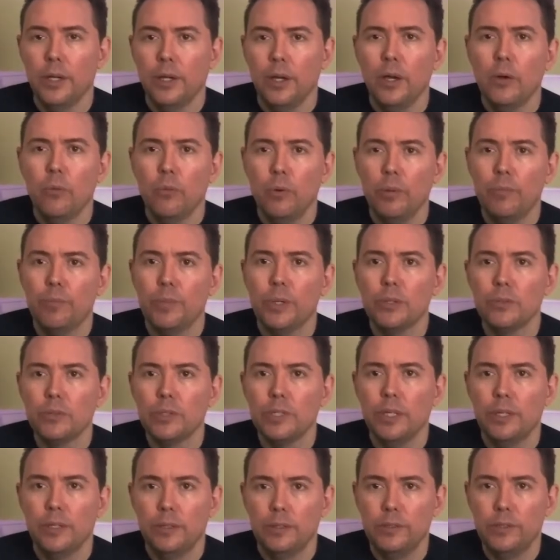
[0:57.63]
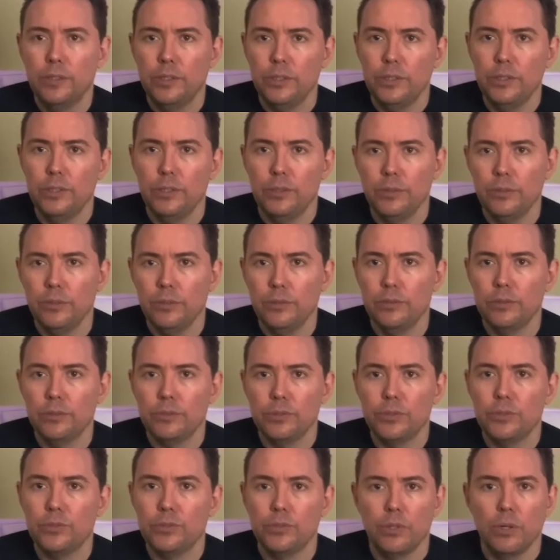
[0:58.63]
we both tend to
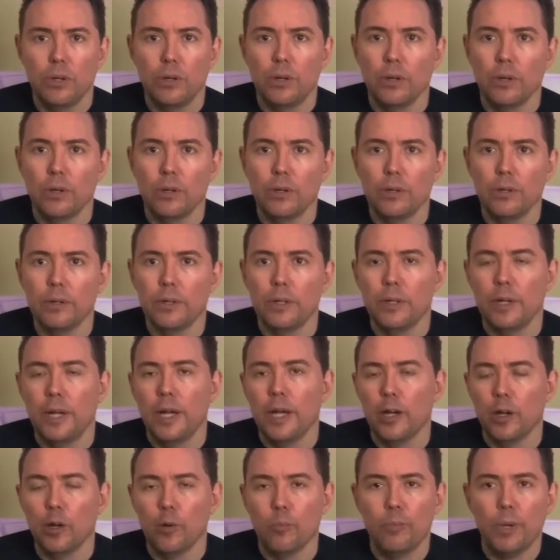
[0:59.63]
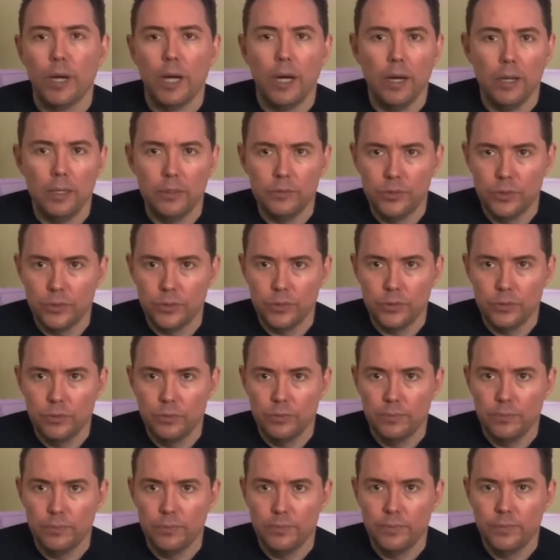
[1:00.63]
use our AirPods.
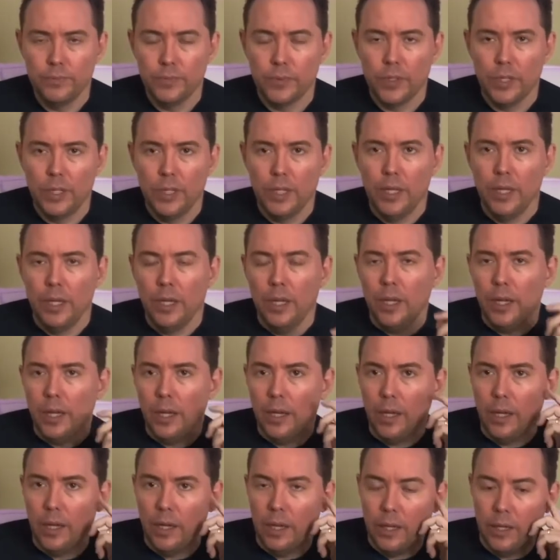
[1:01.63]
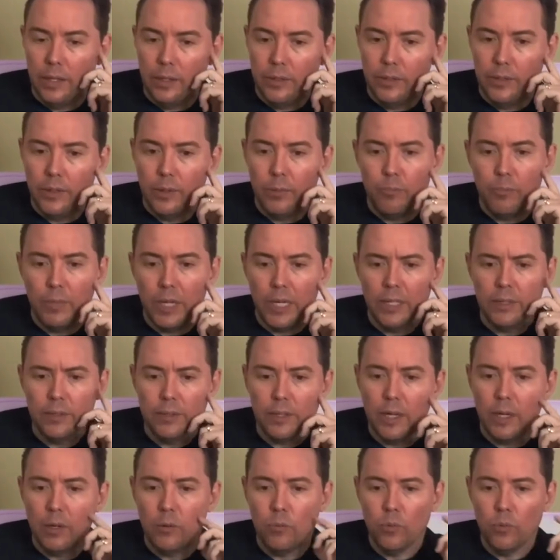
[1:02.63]
And my thought